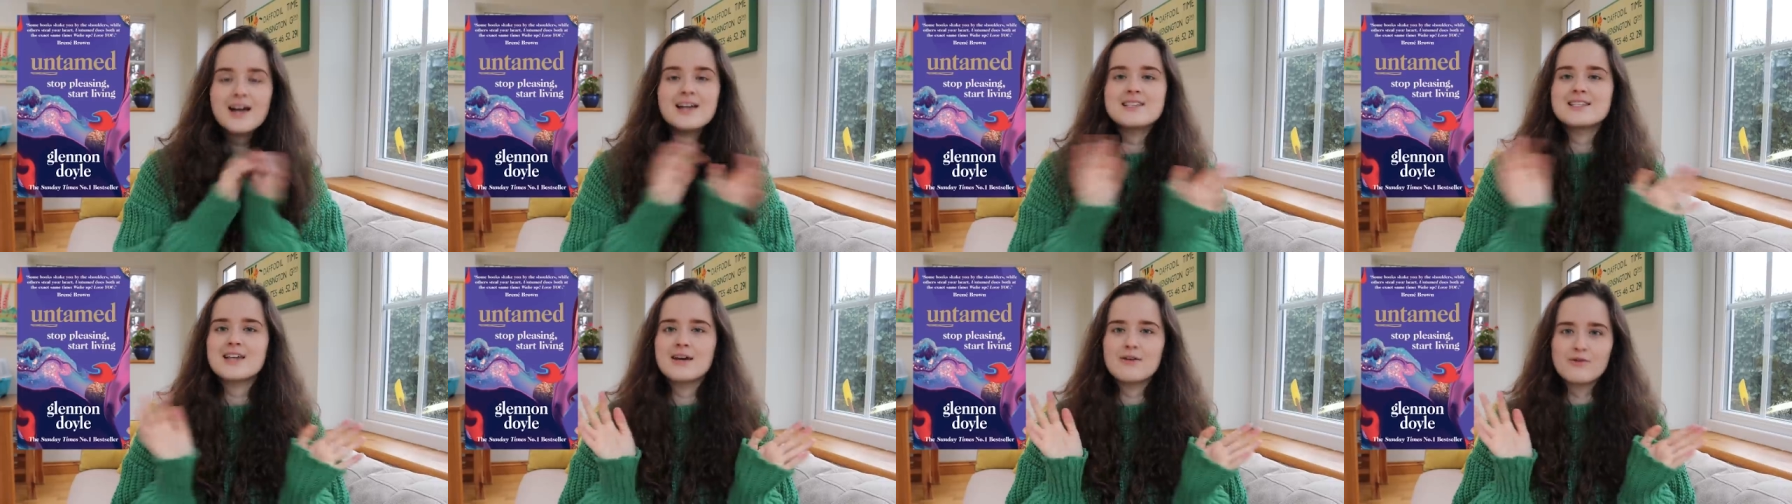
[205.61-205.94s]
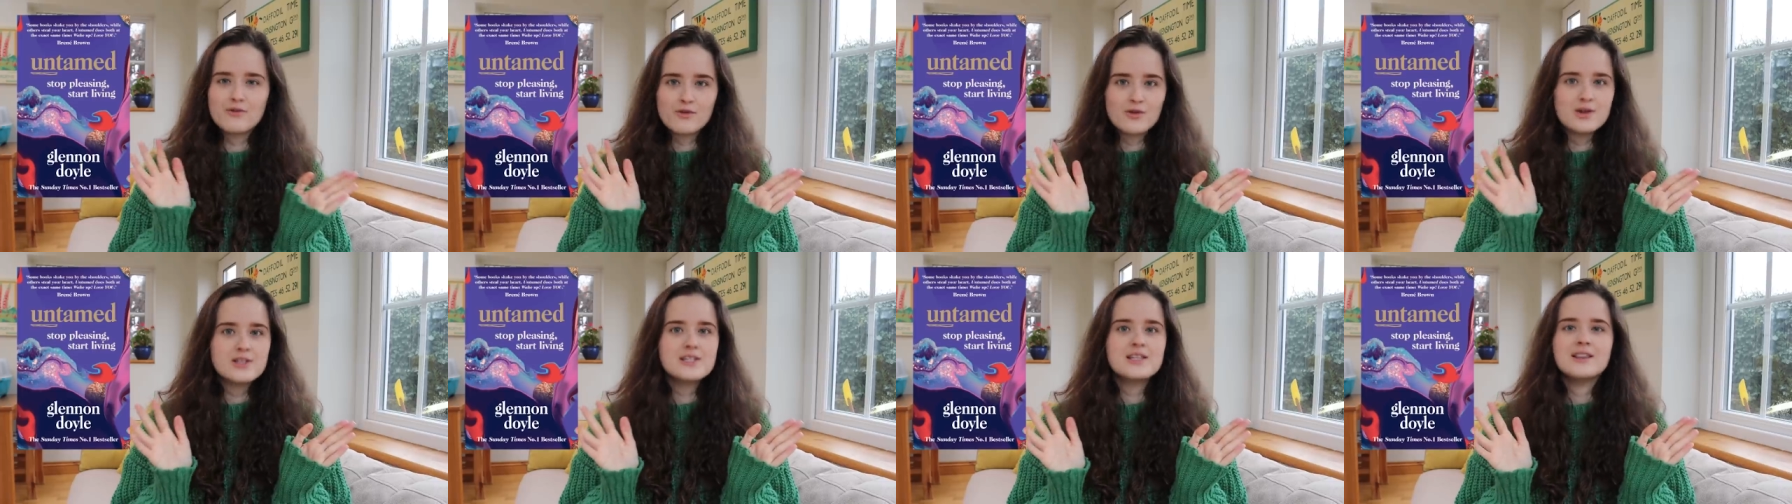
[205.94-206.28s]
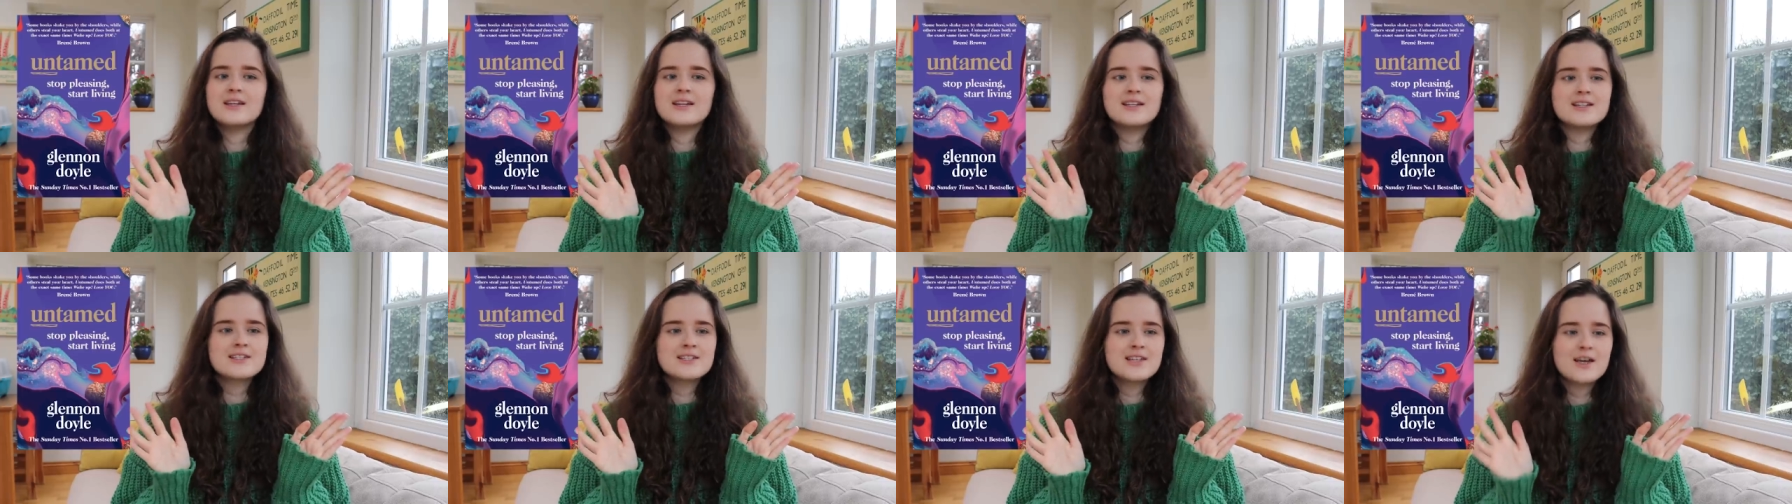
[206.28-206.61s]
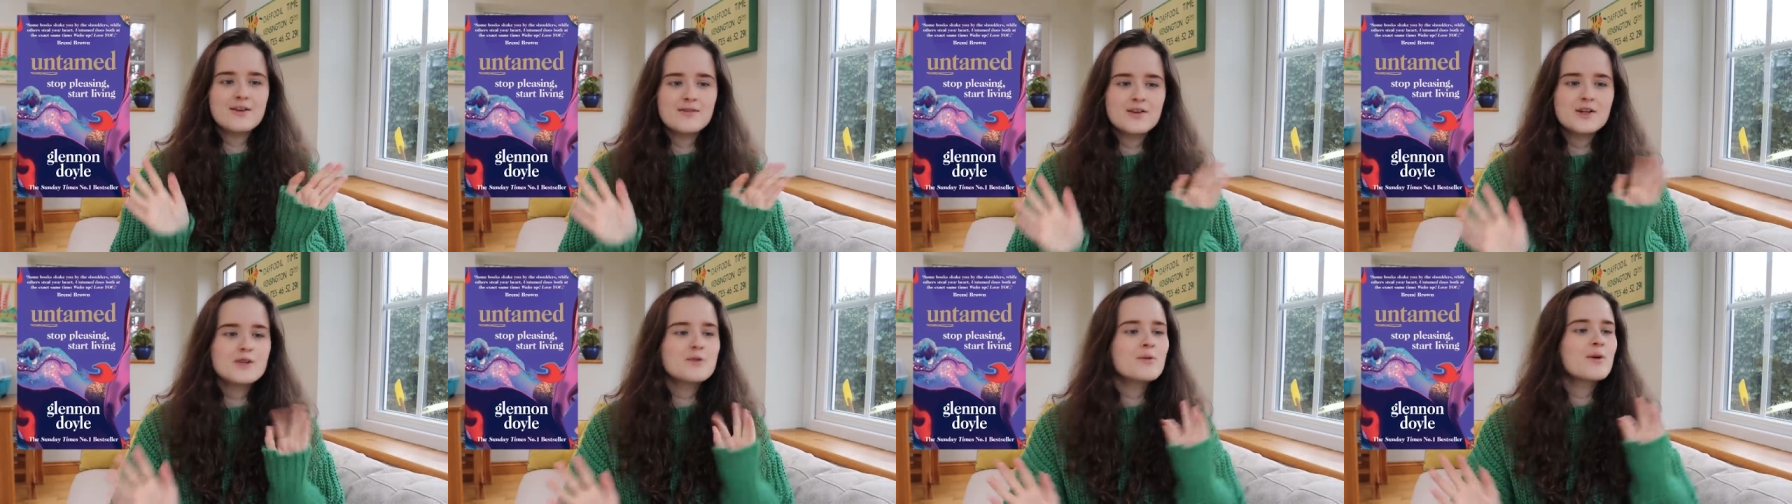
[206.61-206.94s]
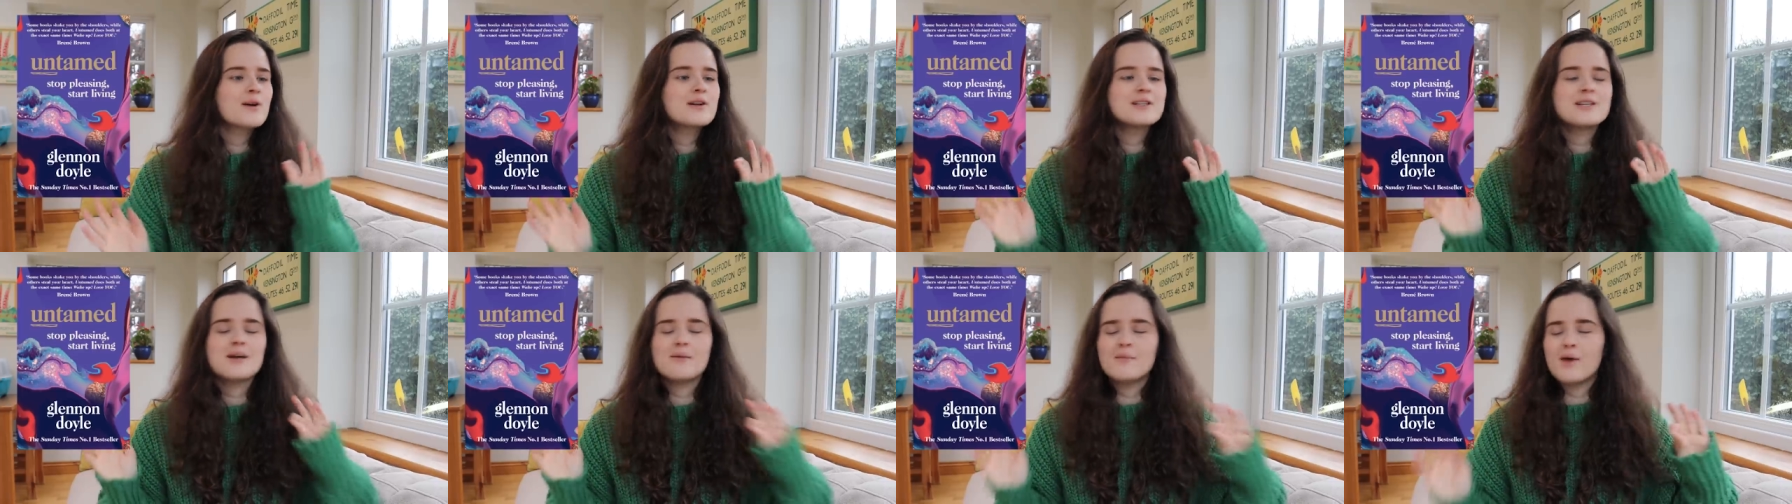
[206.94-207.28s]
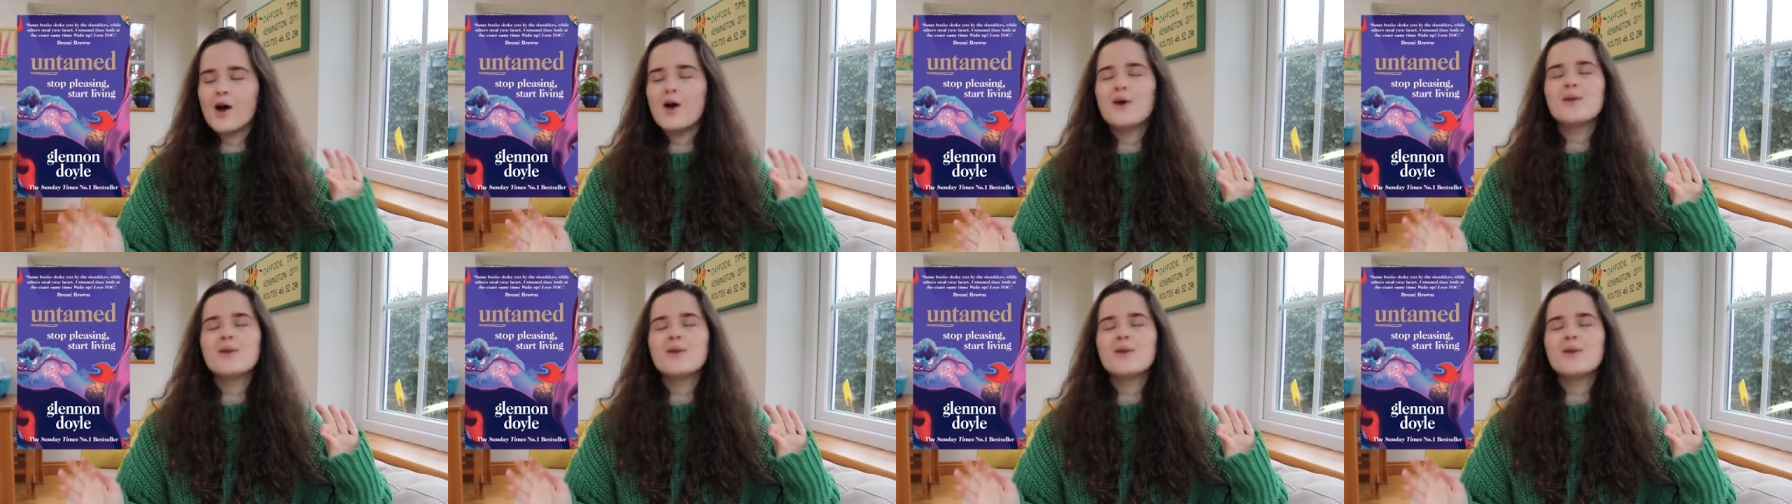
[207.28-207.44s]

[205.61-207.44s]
as I've recently discovered, because I'm